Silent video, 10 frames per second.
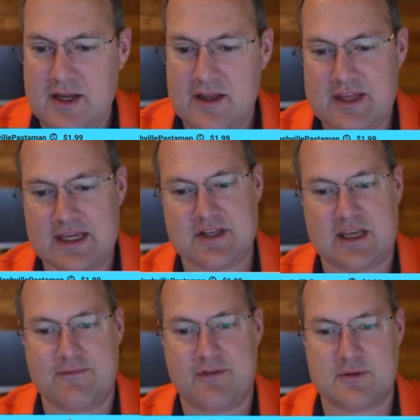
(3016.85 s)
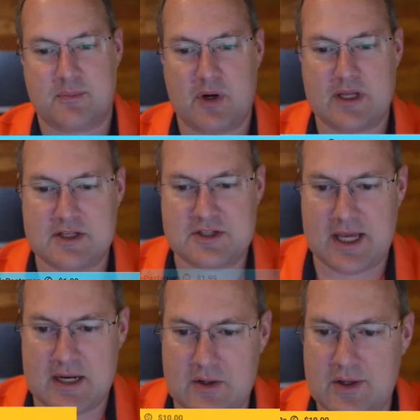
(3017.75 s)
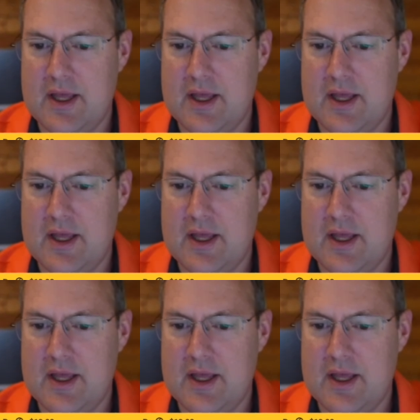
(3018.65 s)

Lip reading: Thanks again for supporting the channel.